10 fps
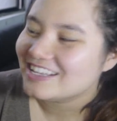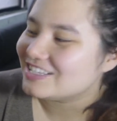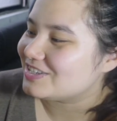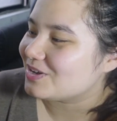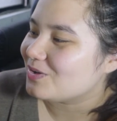
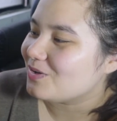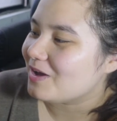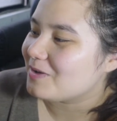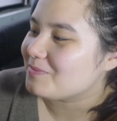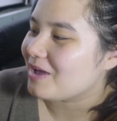So
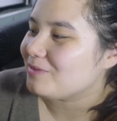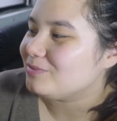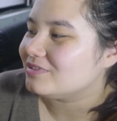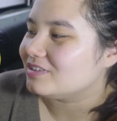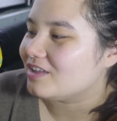I
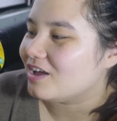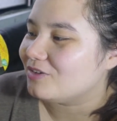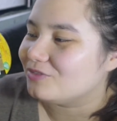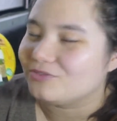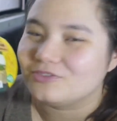would
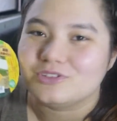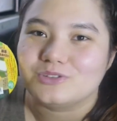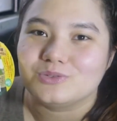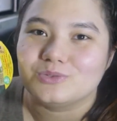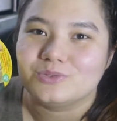love
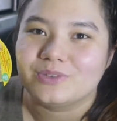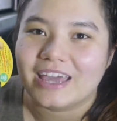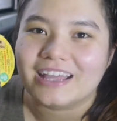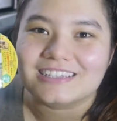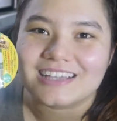to
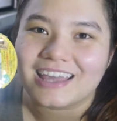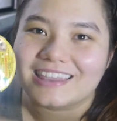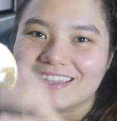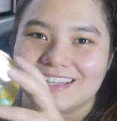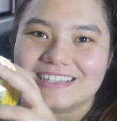get
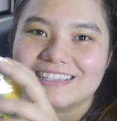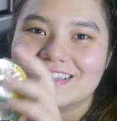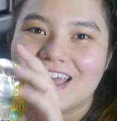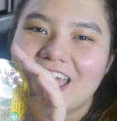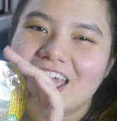these
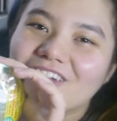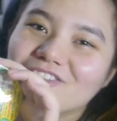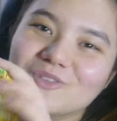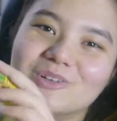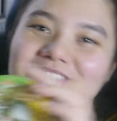
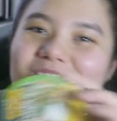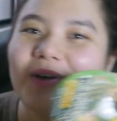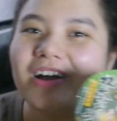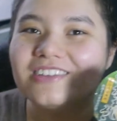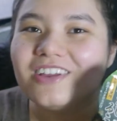every once in a
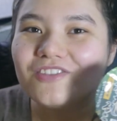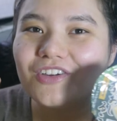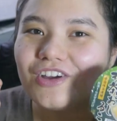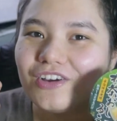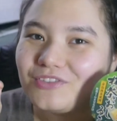while, not
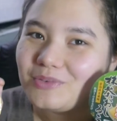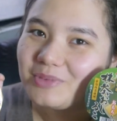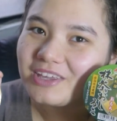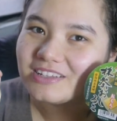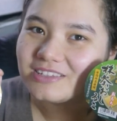very often,
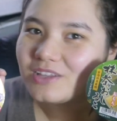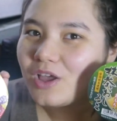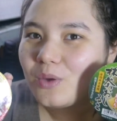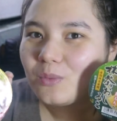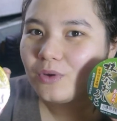because,
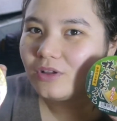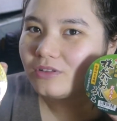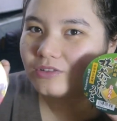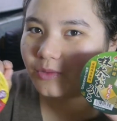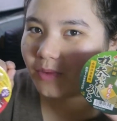
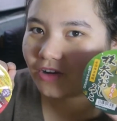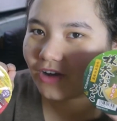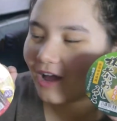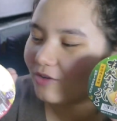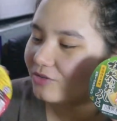well, no
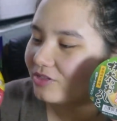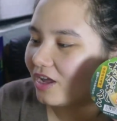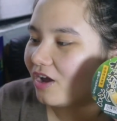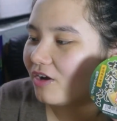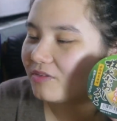matter how good
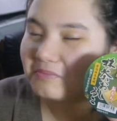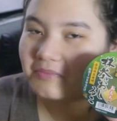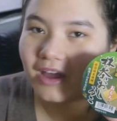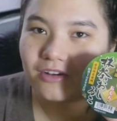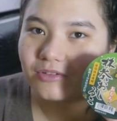they are,
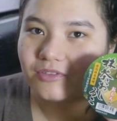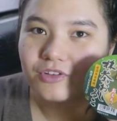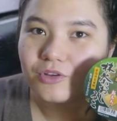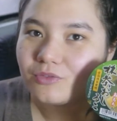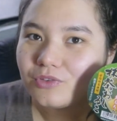I don't
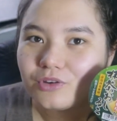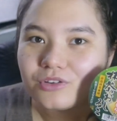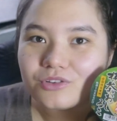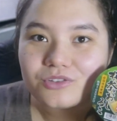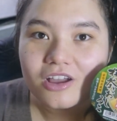even know if they're
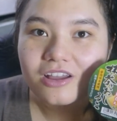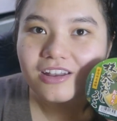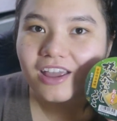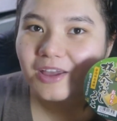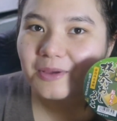good or
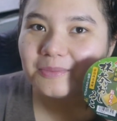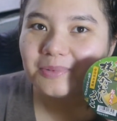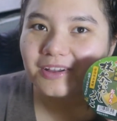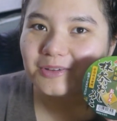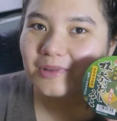not, but